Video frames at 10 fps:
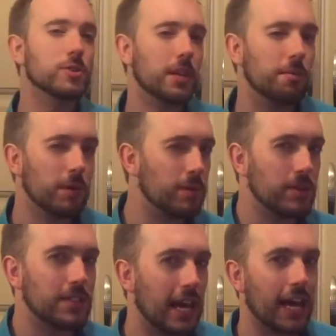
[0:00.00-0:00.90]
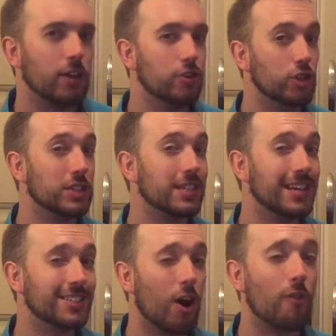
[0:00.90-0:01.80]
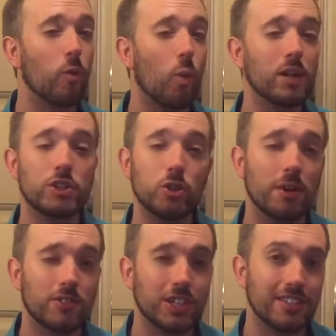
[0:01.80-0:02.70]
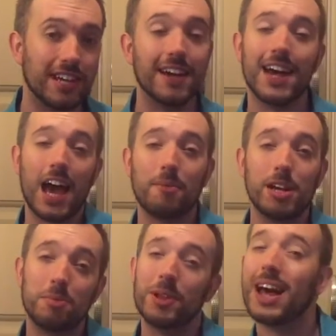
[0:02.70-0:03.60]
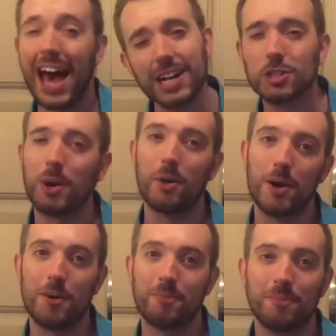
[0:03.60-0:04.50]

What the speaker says: some people say you should slice it off once you have chilled it. I'm a rebel, I do what I want.